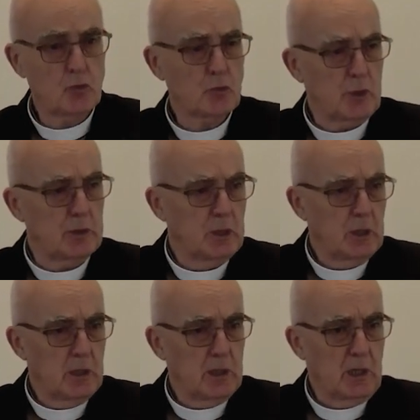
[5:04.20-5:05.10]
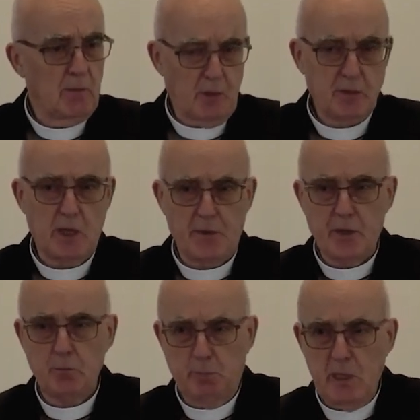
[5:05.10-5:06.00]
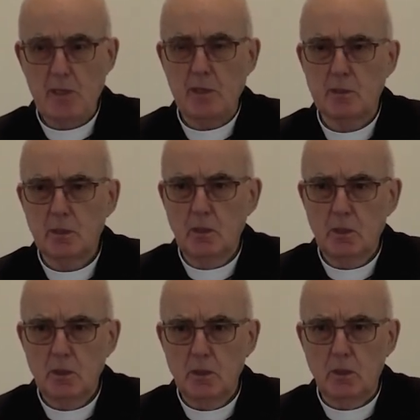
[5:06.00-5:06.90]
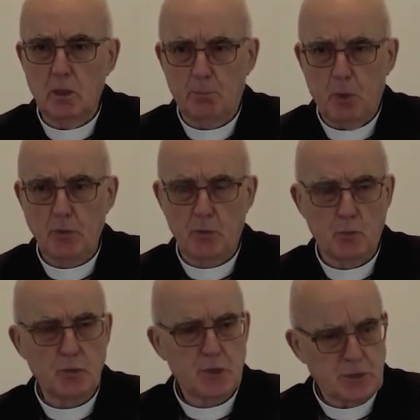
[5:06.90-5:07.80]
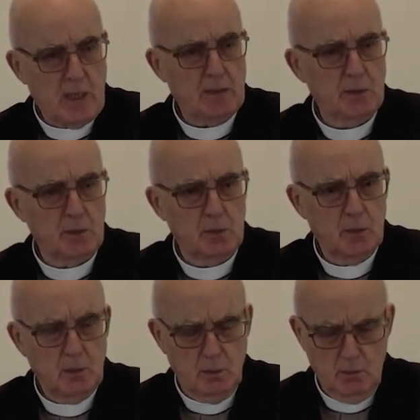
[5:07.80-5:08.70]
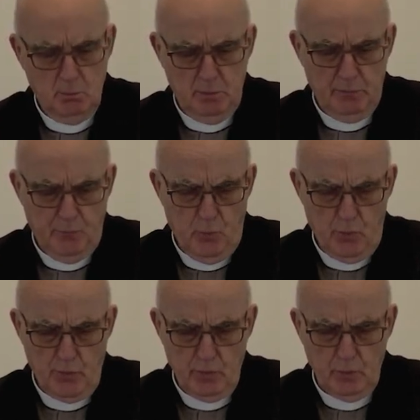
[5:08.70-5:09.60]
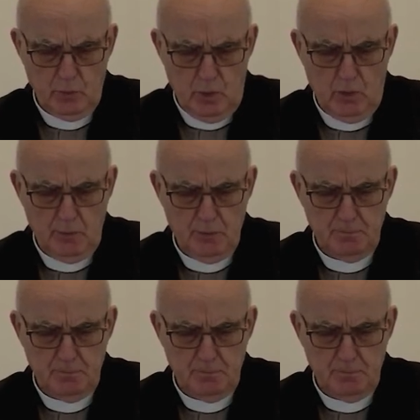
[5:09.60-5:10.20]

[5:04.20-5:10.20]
that have a direct bearing upon our own standing before God.